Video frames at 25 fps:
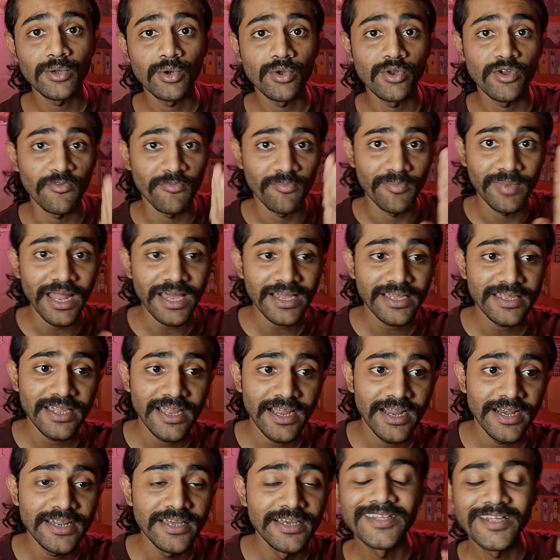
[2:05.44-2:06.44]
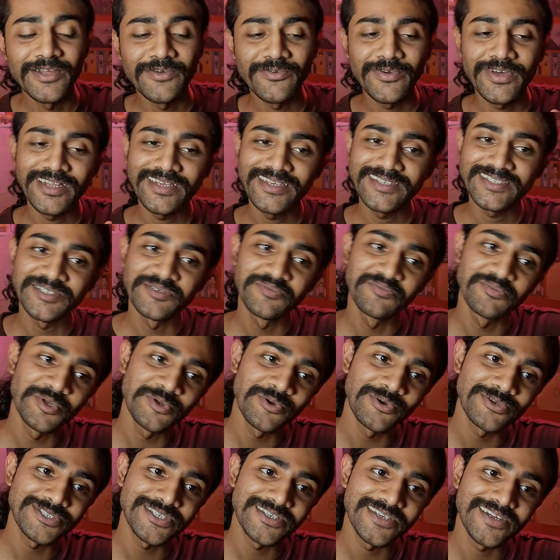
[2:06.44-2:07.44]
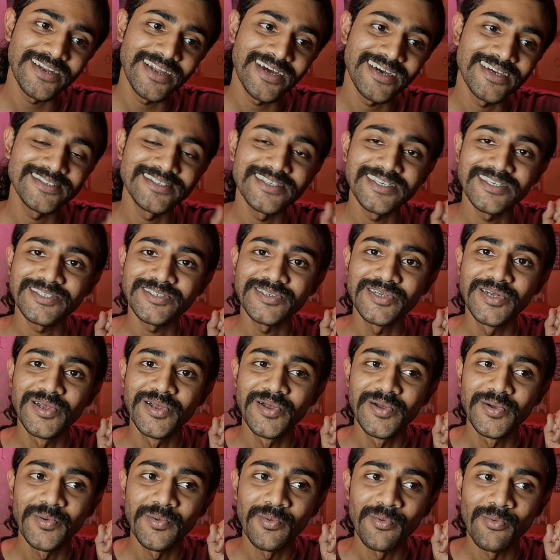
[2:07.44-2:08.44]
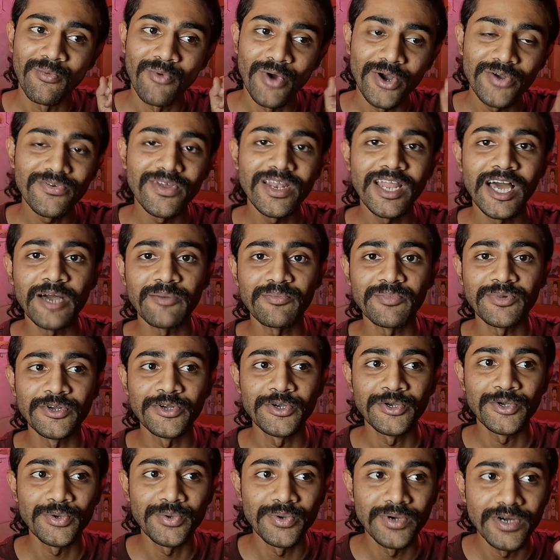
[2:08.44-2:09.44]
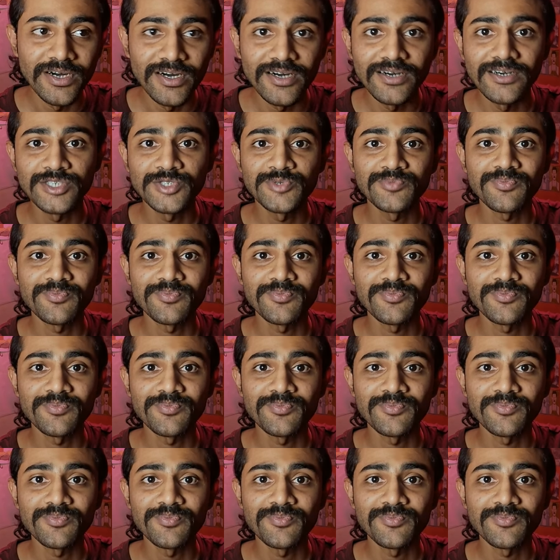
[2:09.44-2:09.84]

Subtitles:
the role of Black Cat, then a very simple question arises: what will happen to her